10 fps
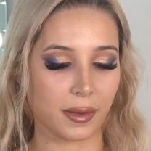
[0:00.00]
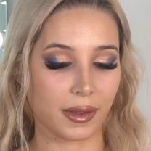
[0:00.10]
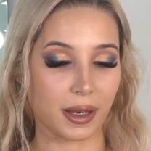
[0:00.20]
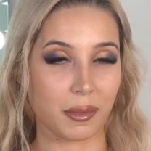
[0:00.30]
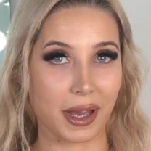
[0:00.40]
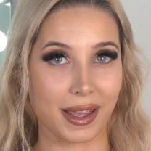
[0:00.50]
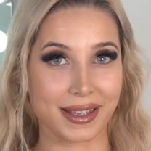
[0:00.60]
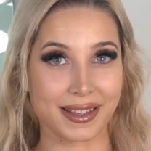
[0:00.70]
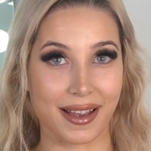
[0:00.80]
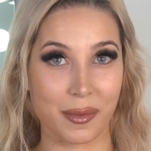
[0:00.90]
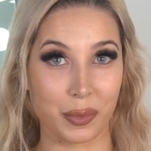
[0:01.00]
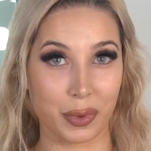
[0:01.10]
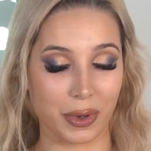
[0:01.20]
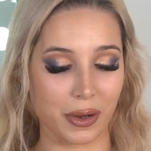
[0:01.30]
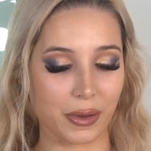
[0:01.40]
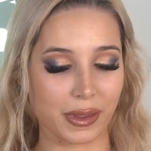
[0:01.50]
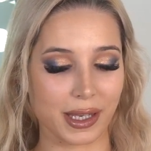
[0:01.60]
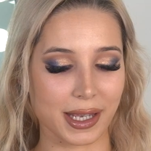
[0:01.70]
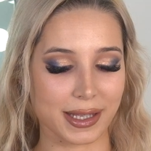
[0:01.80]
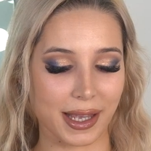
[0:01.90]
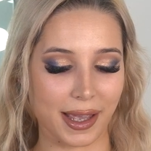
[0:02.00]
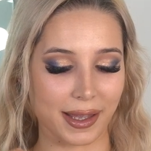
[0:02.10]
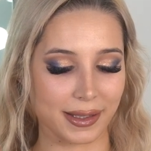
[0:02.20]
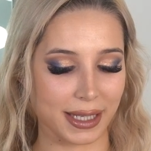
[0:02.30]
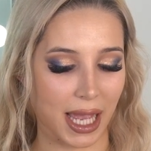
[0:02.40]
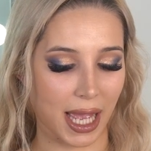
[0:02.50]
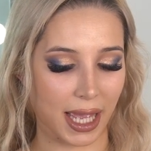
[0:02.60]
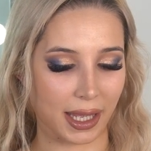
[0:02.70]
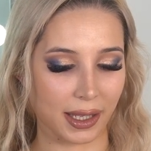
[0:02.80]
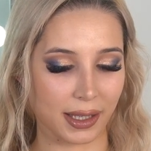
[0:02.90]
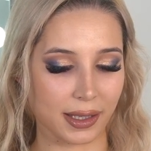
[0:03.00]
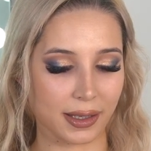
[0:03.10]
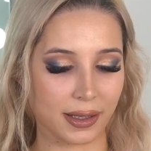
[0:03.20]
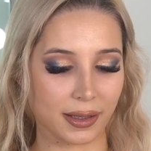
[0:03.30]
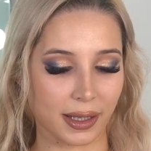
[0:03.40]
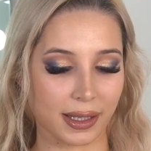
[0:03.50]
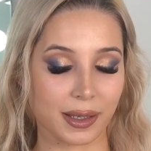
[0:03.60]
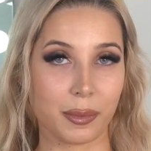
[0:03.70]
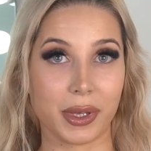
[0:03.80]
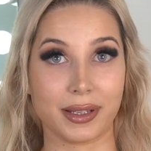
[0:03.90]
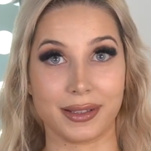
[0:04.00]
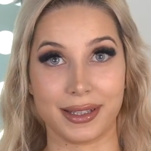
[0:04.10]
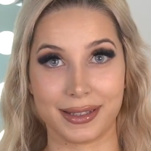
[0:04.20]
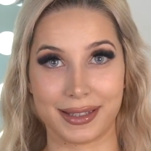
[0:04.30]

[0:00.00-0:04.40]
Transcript: then my son broke this and I like build it.